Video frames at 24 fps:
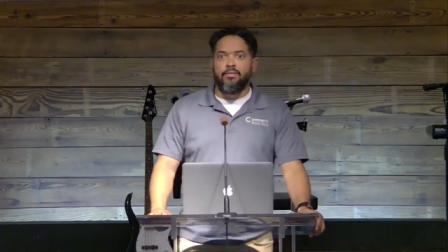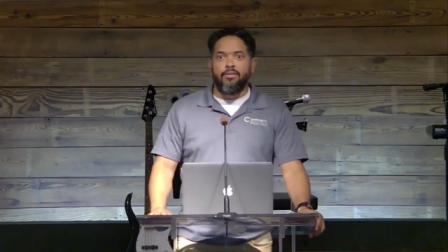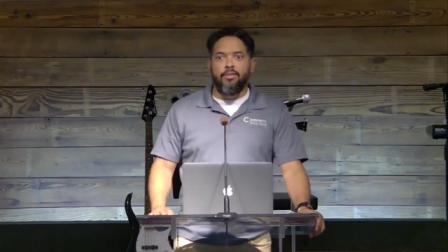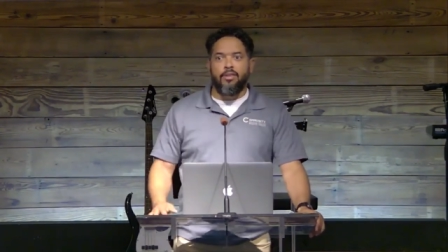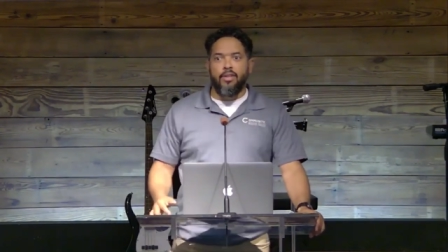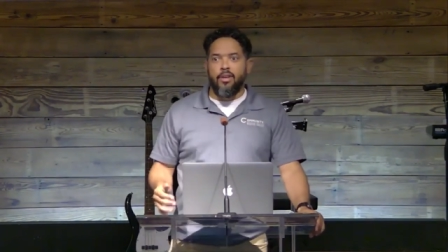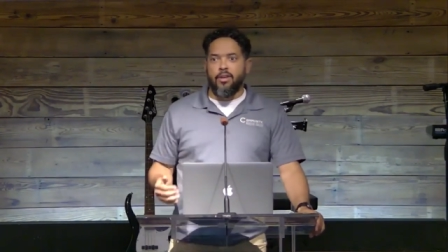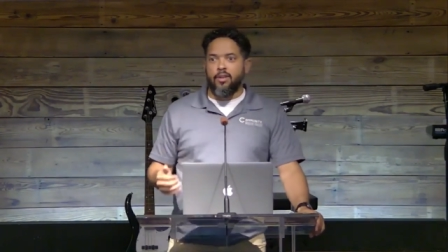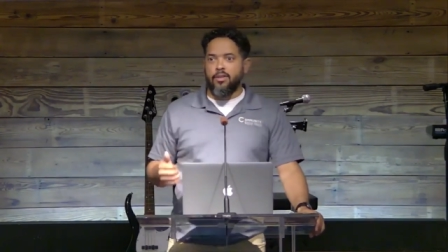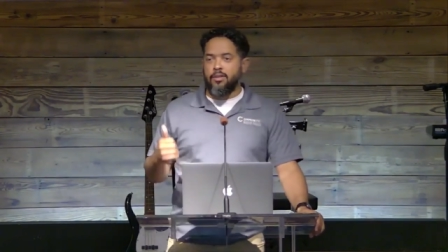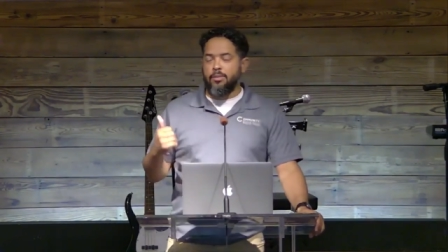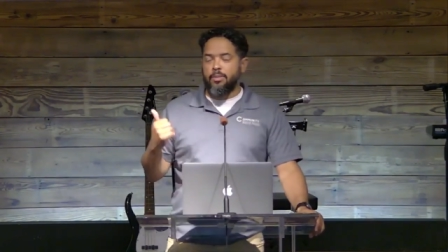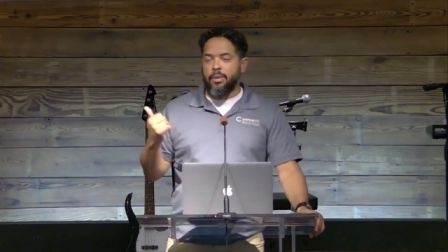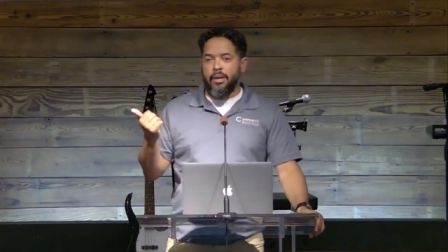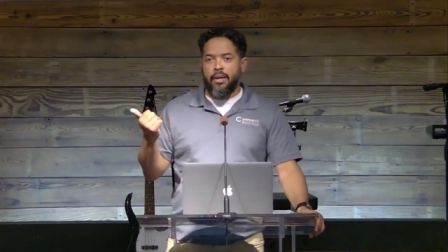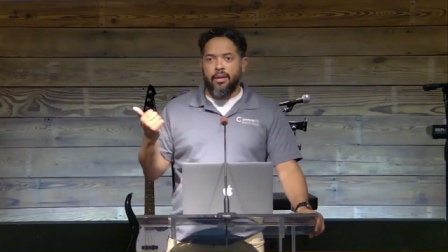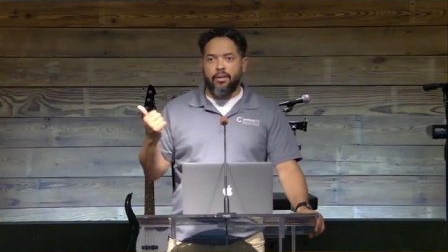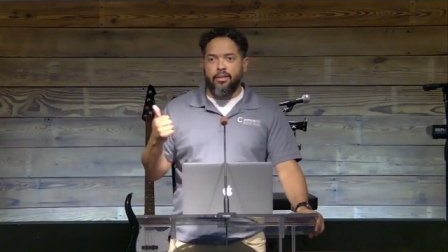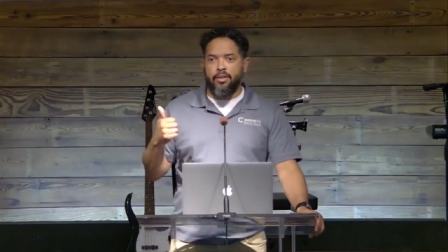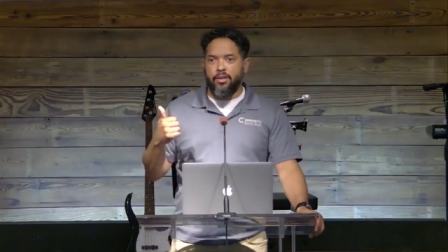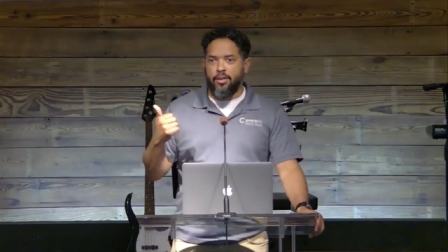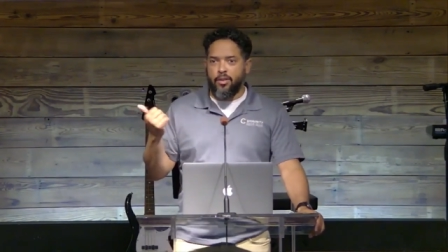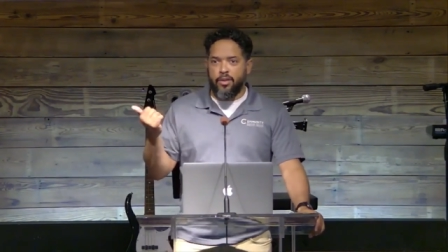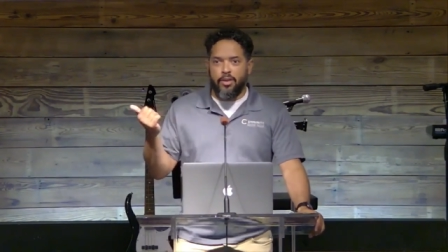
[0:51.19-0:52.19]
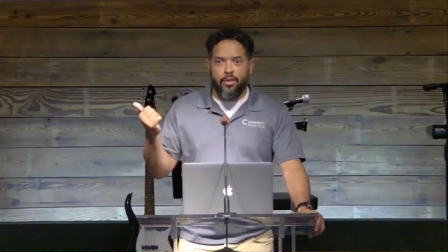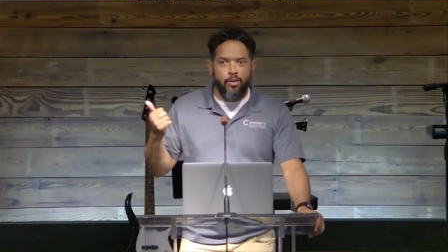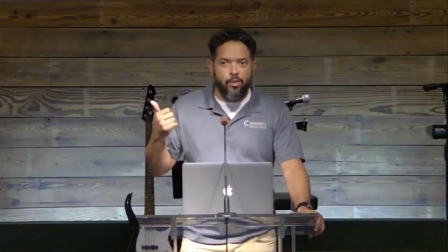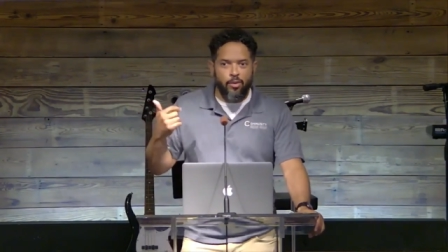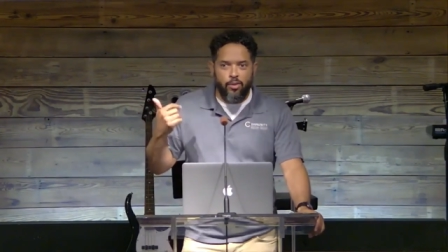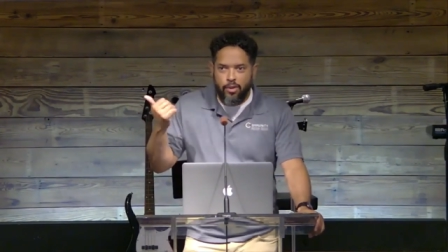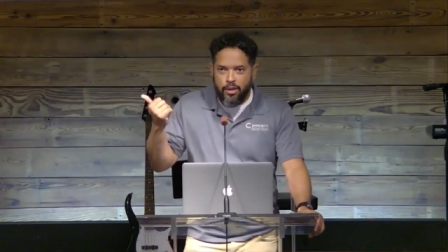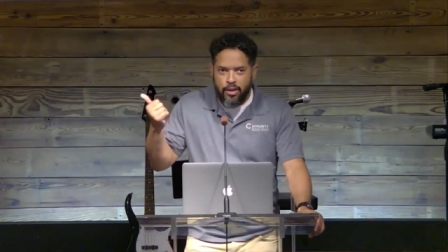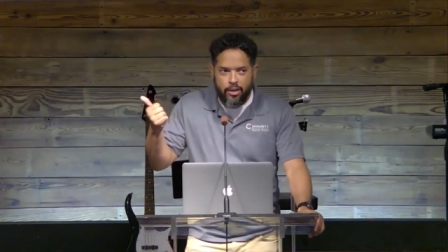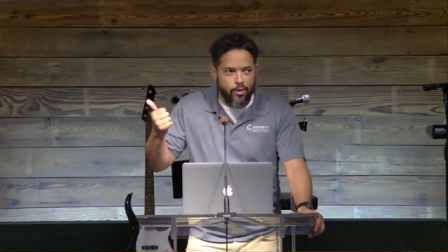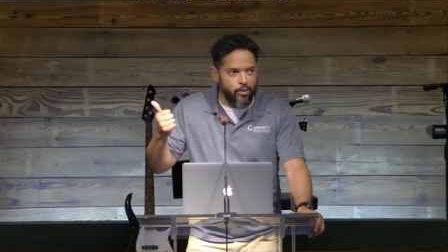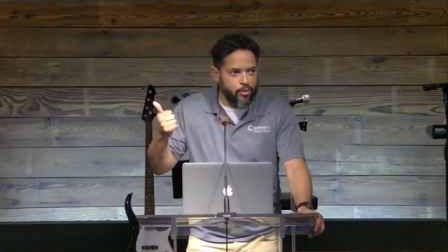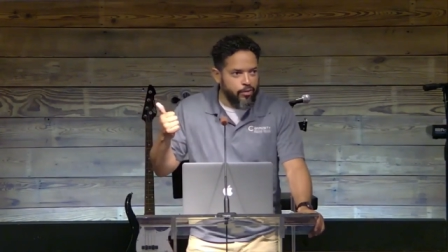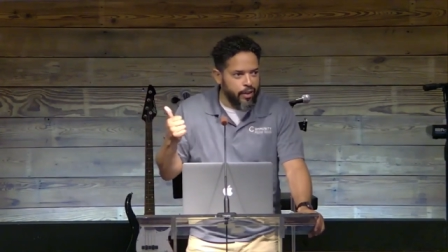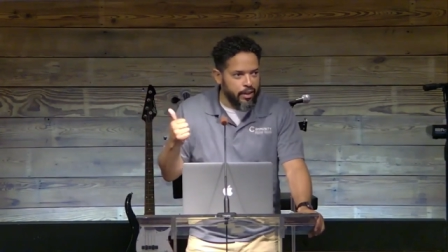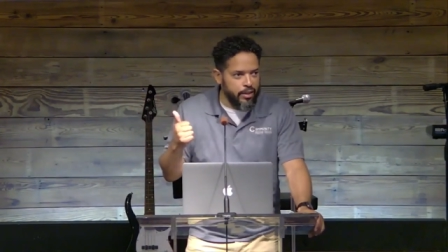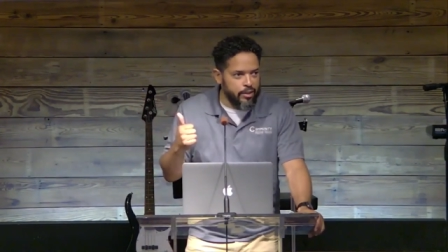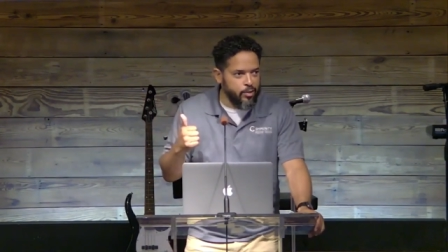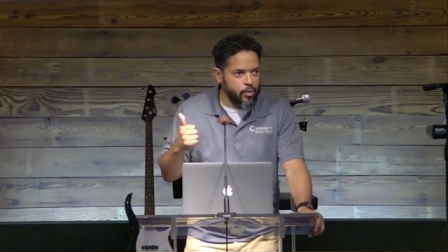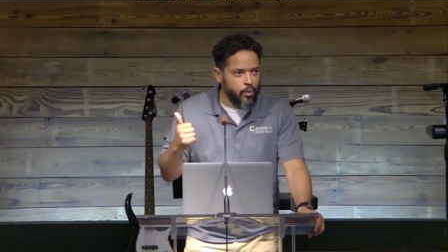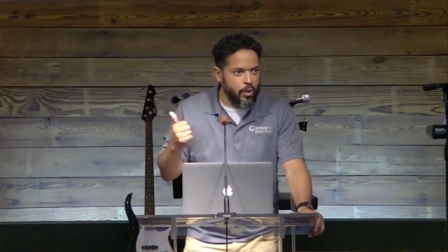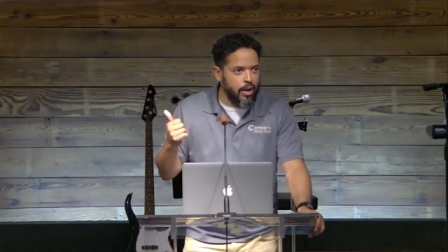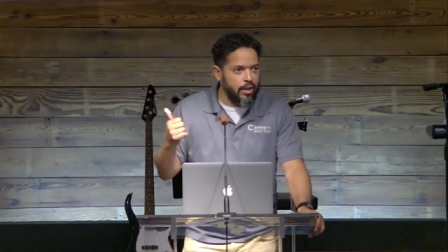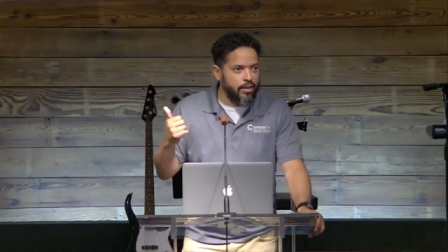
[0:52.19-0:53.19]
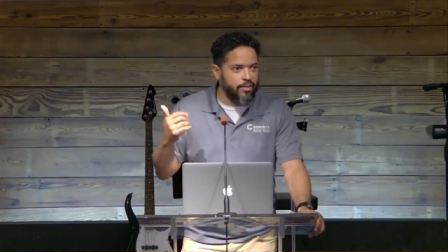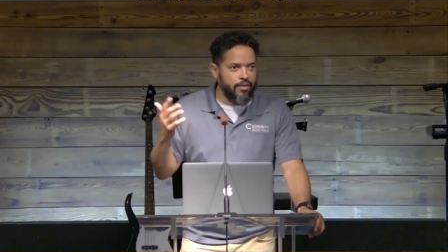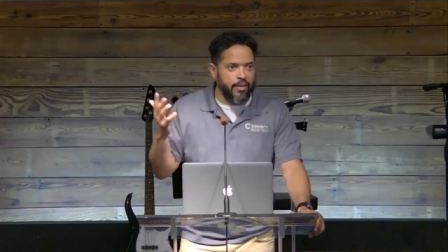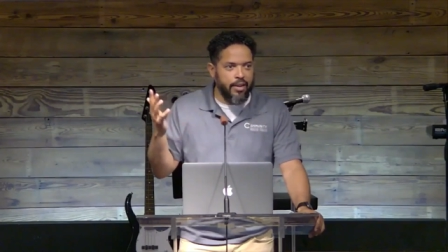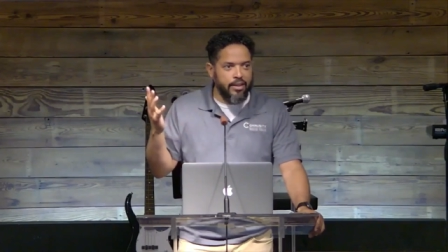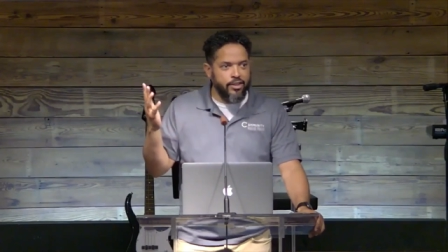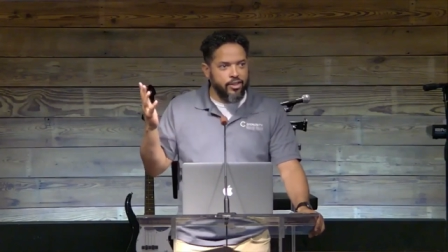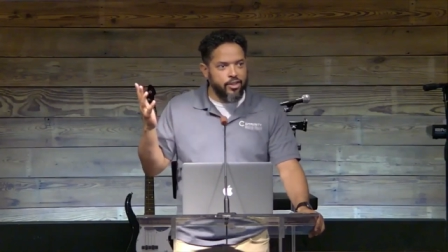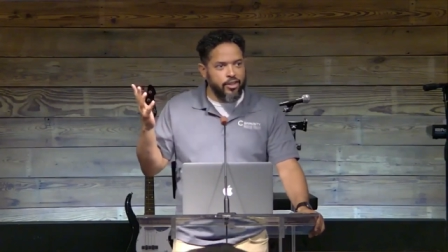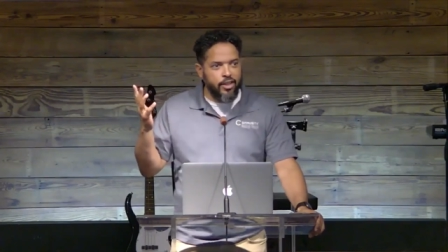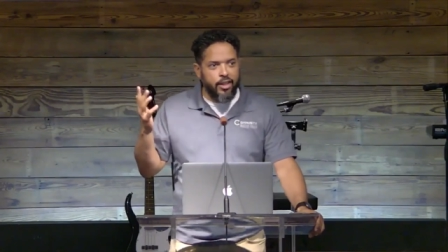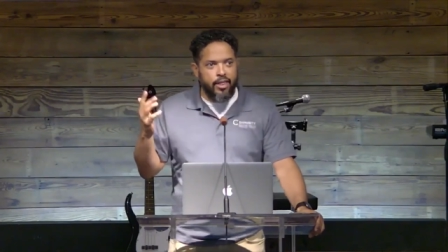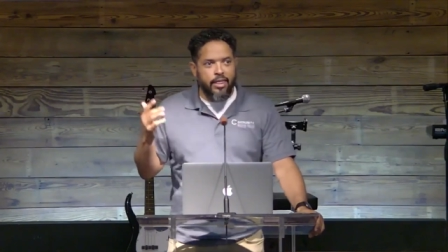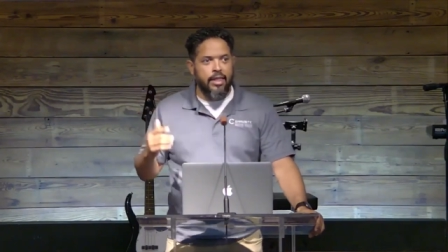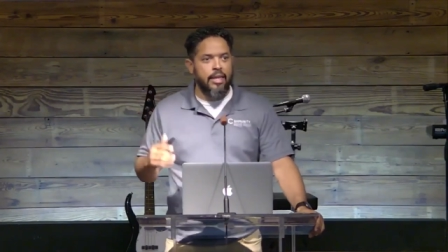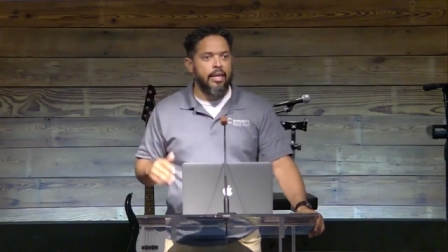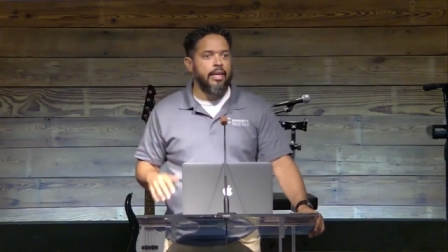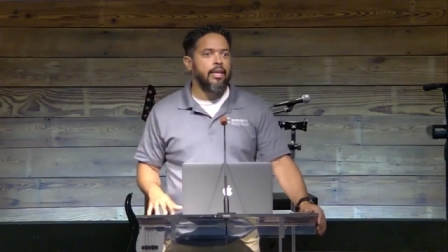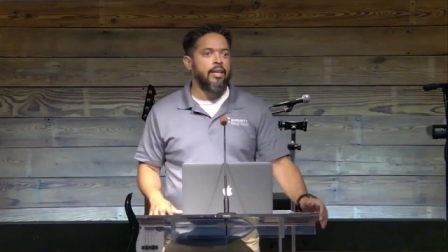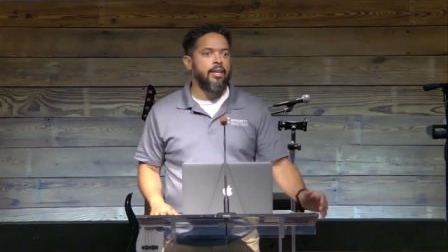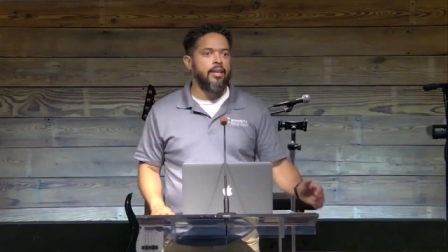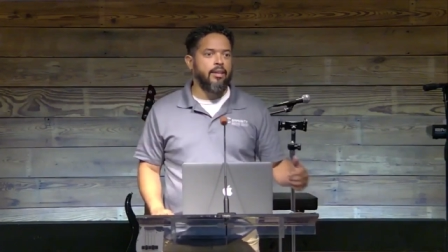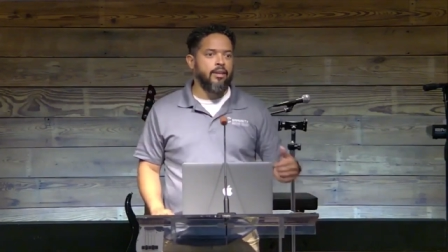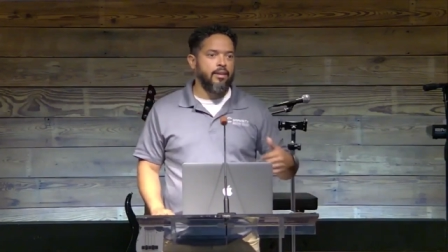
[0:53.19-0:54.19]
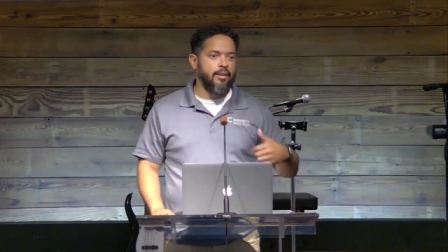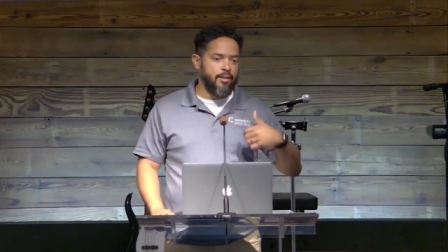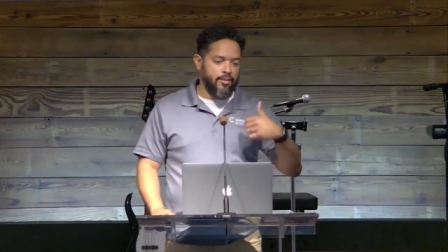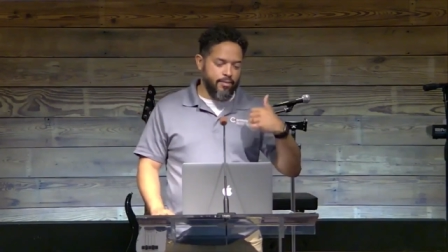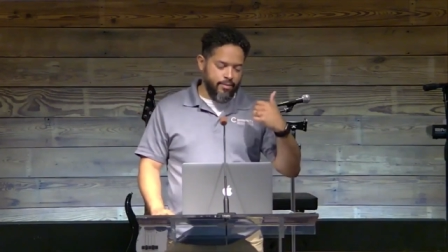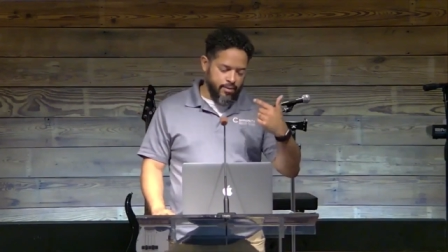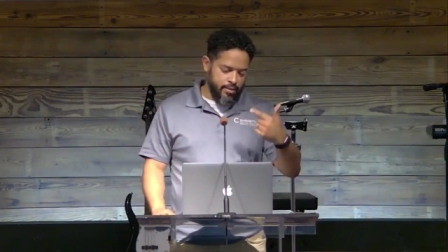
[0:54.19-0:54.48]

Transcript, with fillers: talks about you know he, he who finds a wife finds a good thing.